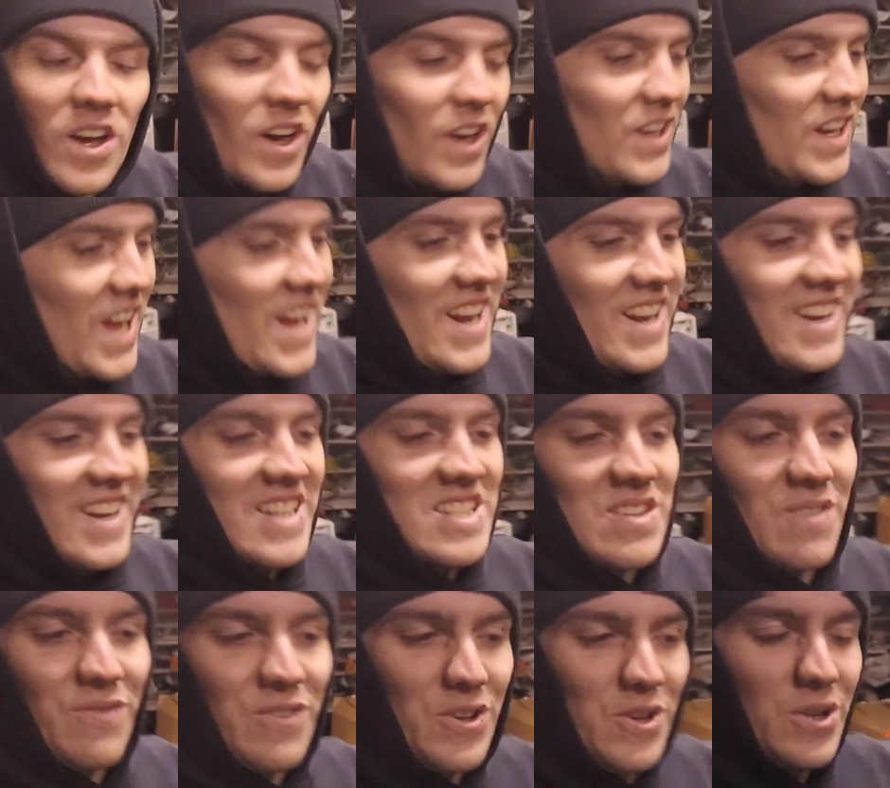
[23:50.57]
Okay, it's
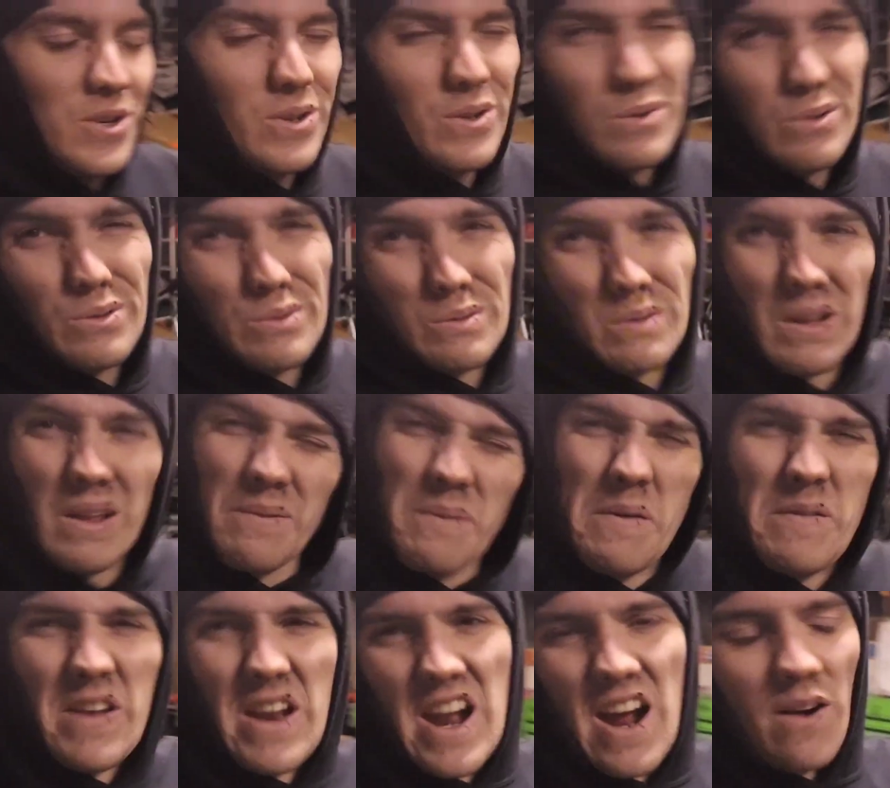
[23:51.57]

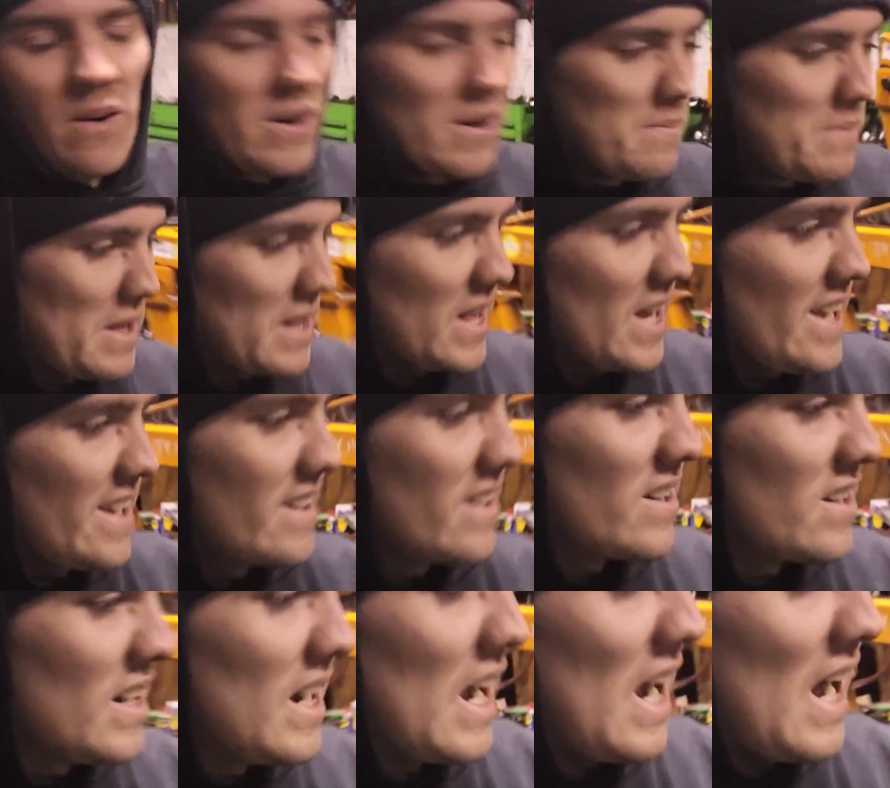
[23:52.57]
maybe an hour and a bit later.